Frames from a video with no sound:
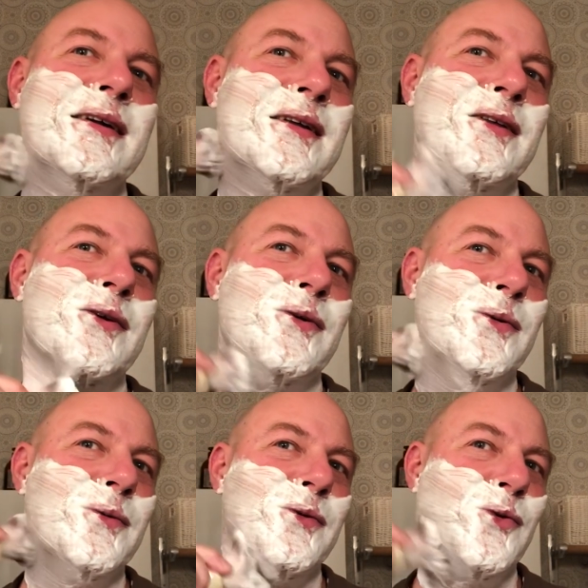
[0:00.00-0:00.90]

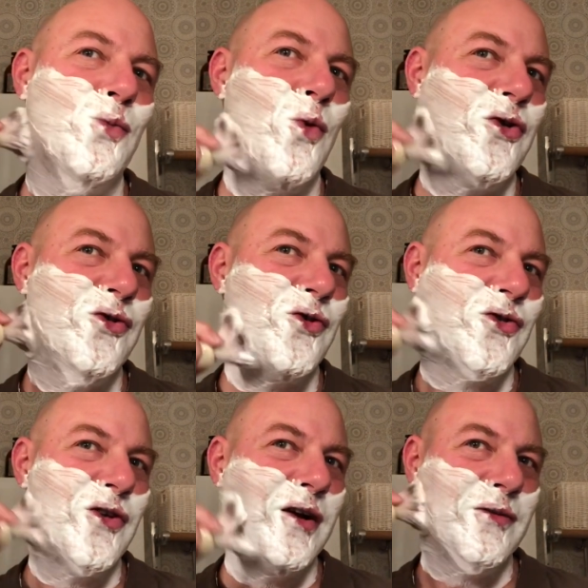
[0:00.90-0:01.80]
you wash
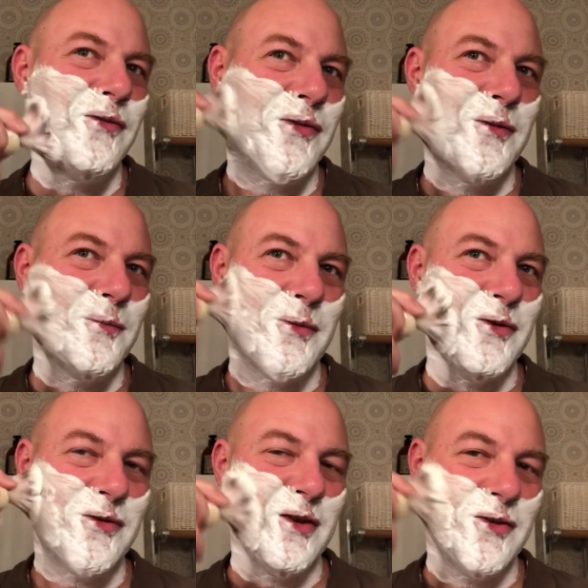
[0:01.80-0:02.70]
yourself, you
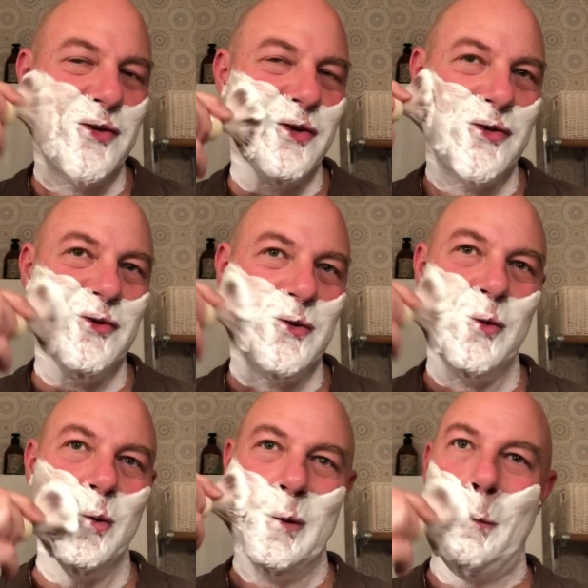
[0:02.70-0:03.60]
sit on a
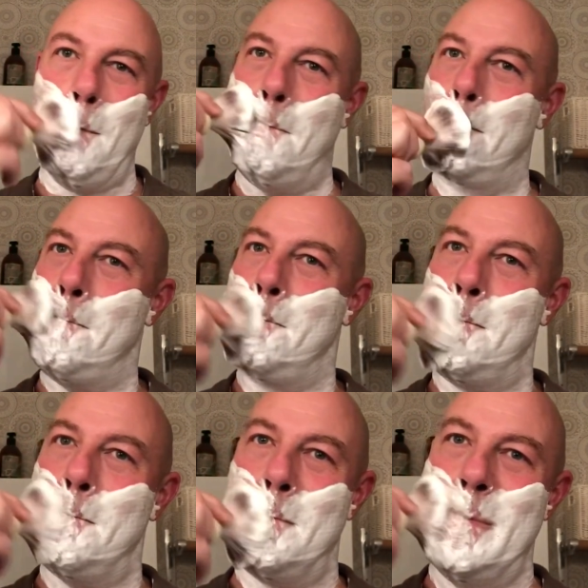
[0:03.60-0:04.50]
stool,
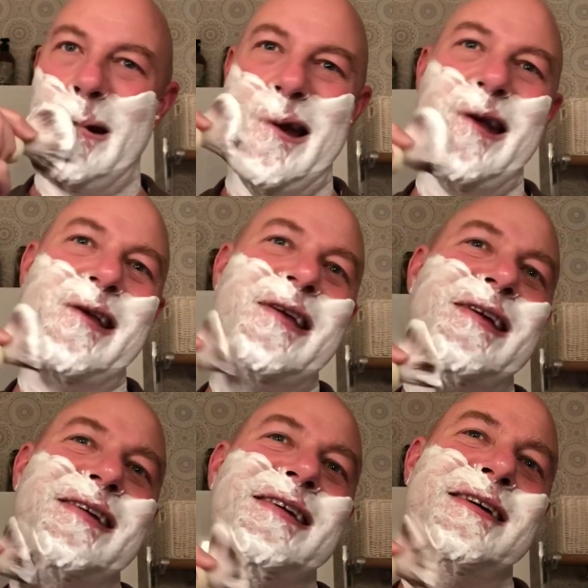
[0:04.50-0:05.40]
naked